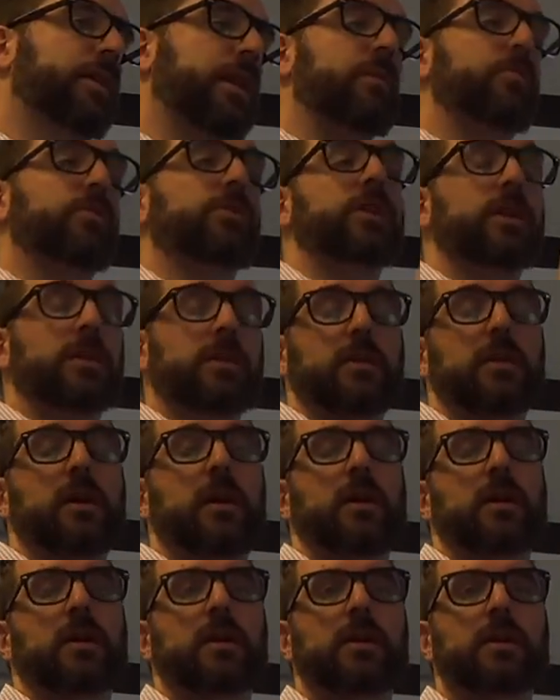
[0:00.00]
enabled it
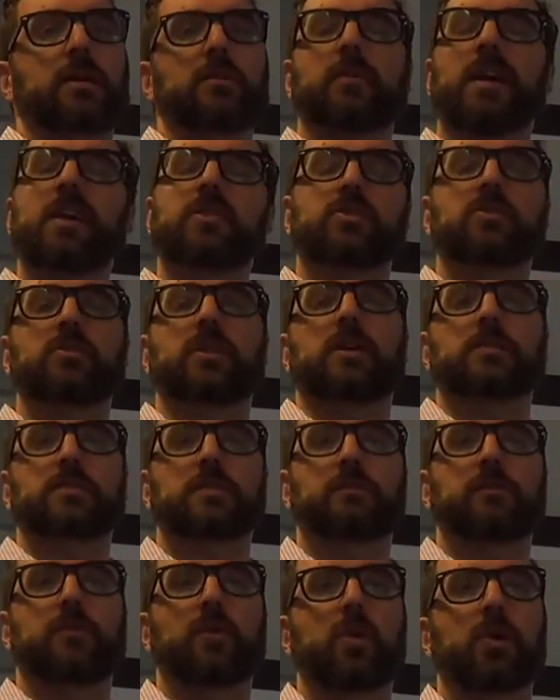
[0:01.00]
uh, in around
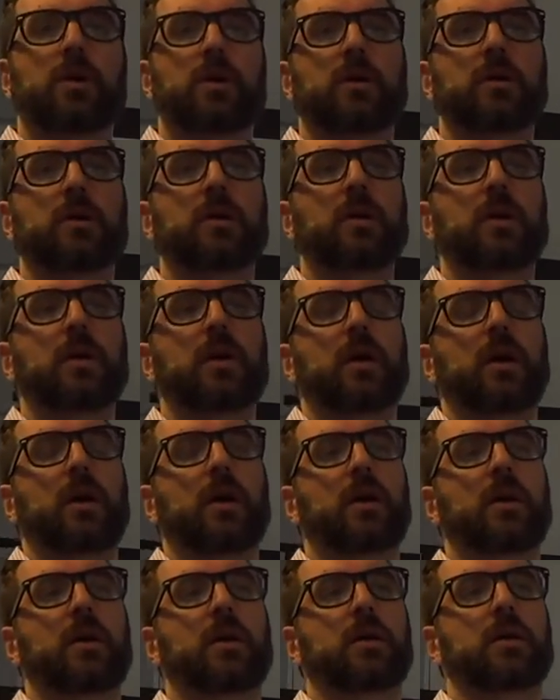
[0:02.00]
2004.
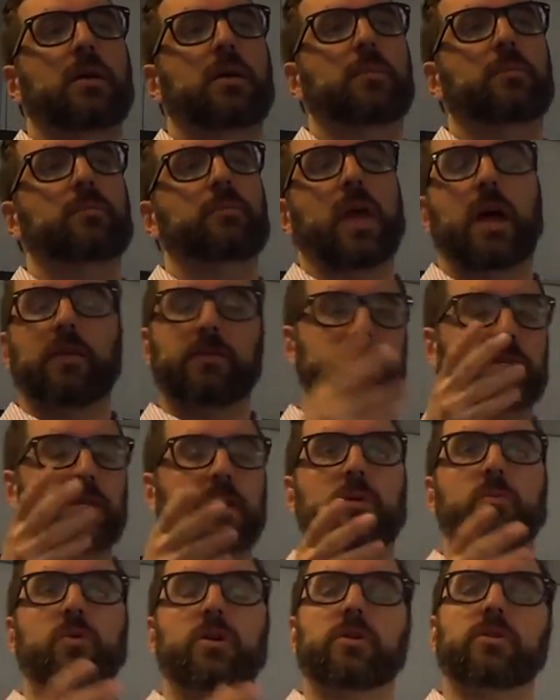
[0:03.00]
Um, obviously
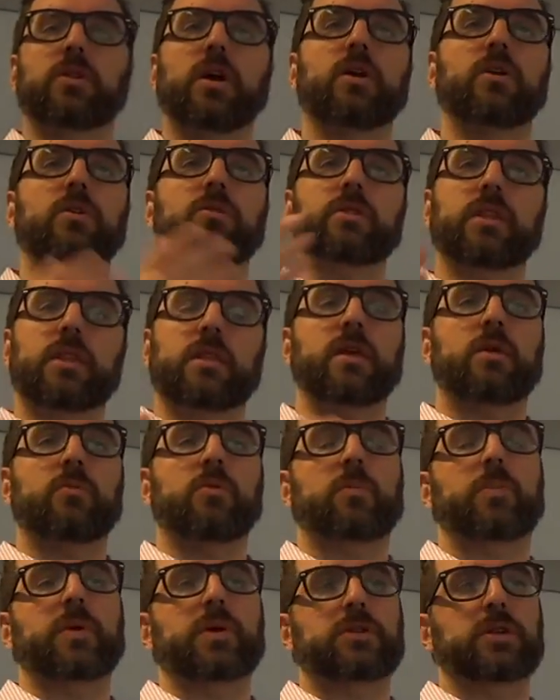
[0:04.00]
they weren't alone and they
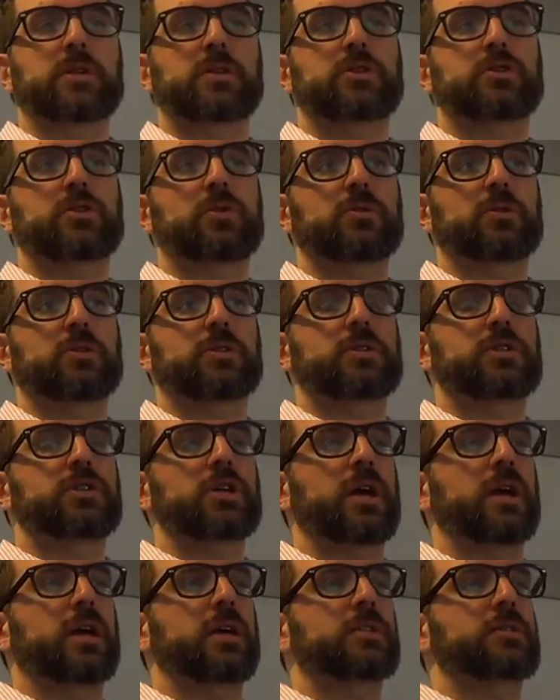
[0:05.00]
were built on the shoulders of
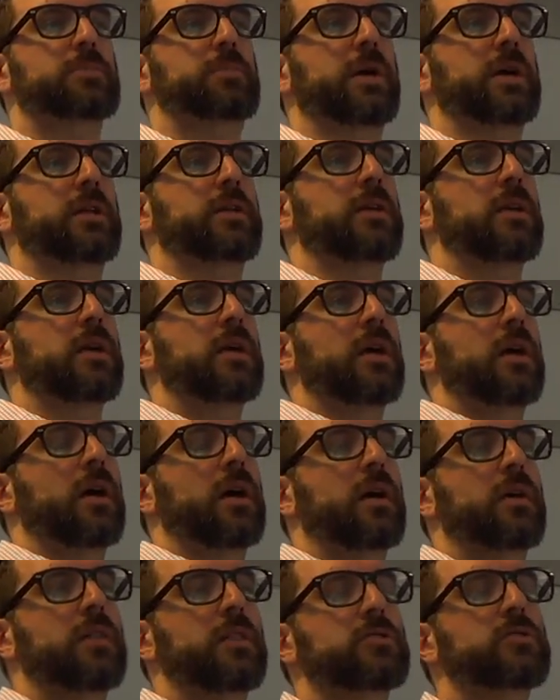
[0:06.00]
giants, but
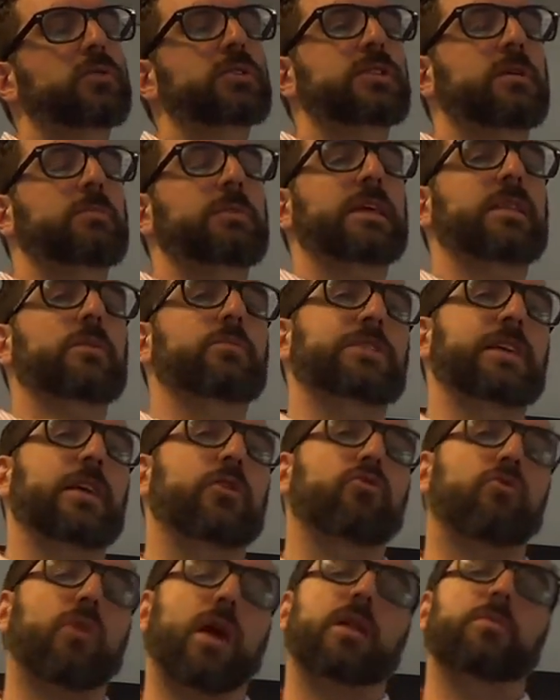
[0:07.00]
uh, this was something that was
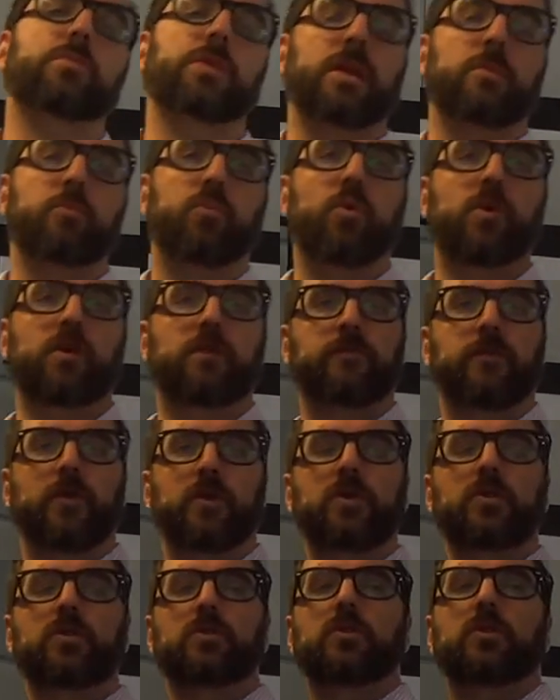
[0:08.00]
incredibly important for
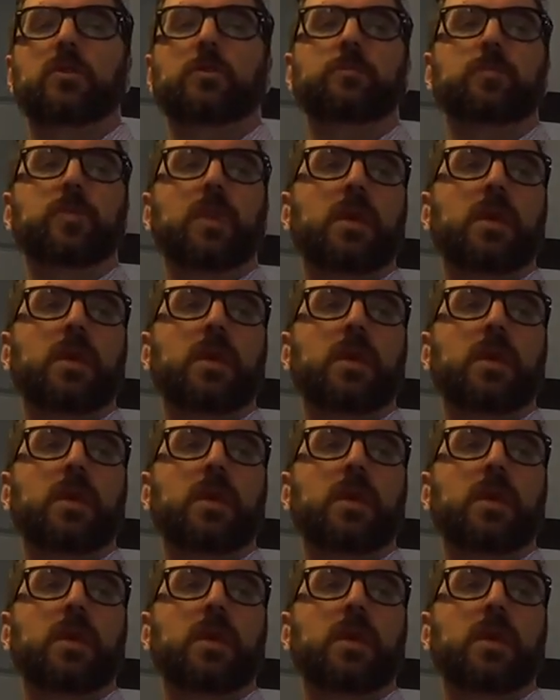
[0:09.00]
Google.